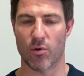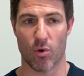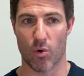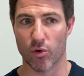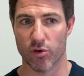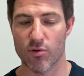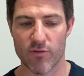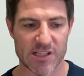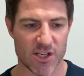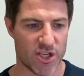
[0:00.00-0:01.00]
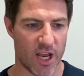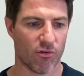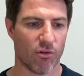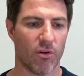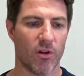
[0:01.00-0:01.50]
older movies in
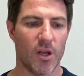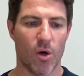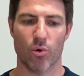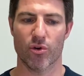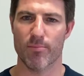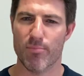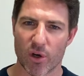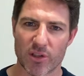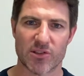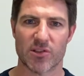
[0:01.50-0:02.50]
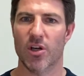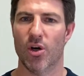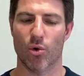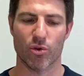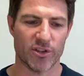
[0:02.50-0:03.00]
general, older books,
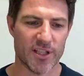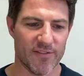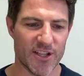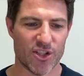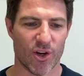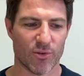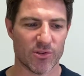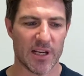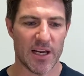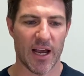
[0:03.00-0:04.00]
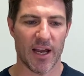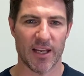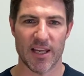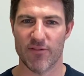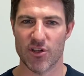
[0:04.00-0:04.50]
older TV shows,
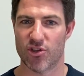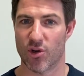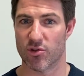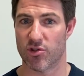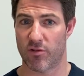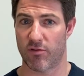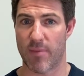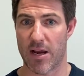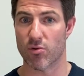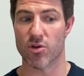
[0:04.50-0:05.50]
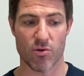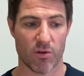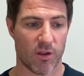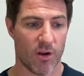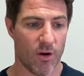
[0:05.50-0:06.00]
even shows just from my own
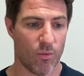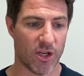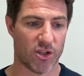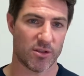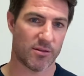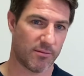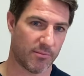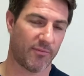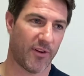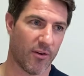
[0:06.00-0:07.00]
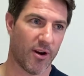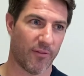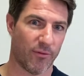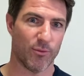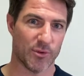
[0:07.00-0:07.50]
youth, which fair enough
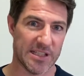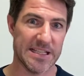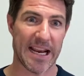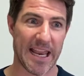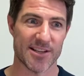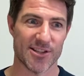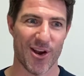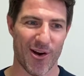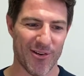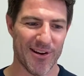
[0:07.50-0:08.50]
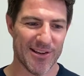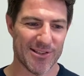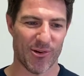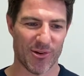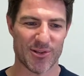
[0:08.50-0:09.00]
was decades ago.
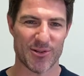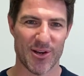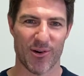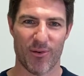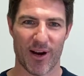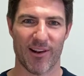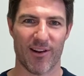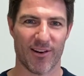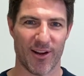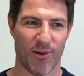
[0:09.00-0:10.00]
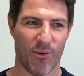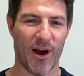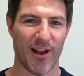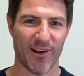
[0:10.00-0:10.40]
So it's, quite a while